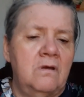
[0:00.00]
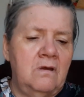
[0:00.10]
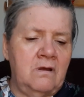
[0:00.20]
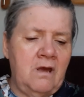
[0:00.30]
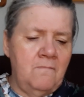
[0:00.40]

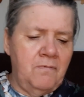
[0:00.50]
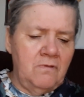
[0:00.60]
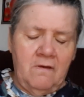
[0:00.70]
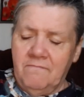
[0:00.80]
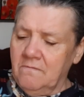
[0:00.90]
a
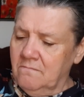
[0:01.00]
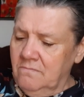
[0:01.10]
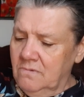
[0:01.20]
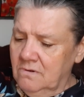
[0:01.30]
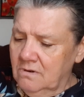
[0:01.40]
couple of
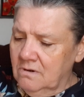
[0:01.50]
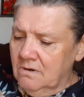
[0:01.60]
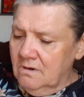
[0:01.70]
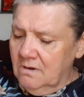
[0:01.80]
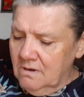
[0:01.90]
them
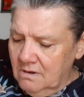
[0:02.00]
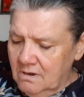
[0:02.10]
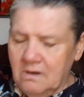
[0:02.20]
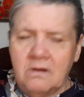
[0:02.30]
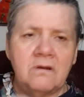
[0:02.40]

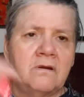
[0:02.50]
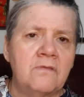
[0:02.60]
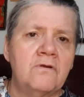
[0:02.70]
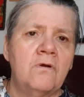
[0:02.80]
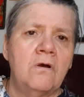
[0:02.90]
in
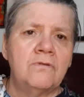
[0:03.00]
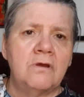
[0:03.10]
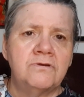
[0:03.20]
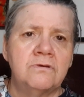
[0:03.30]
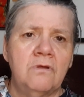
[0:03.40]
another haul
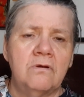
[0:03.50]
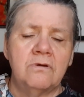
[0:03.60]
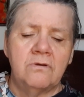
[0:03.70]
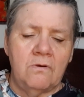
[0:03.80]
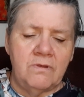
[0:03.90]
not too long
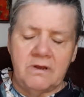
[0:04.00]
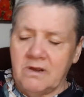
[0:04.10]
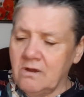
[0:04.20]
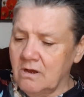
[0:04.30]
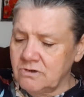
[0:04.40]
ago, and then
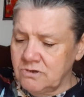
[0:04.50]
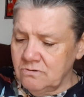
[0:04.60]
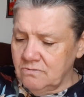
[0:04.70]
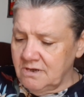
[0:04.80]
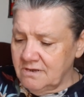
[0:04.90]
I got
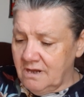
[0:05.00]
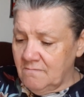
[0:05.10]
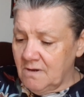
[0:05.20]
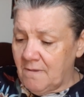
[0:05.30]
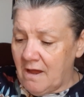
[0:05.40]
2. These
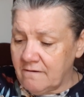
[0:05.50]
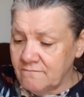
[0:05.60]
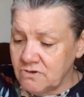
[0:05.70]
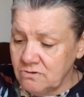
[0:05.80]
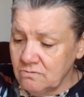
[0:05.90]
came in a pack
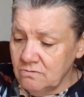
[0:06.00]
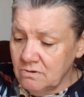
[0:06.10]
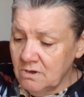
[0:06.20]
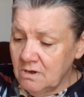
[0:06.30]
of 2,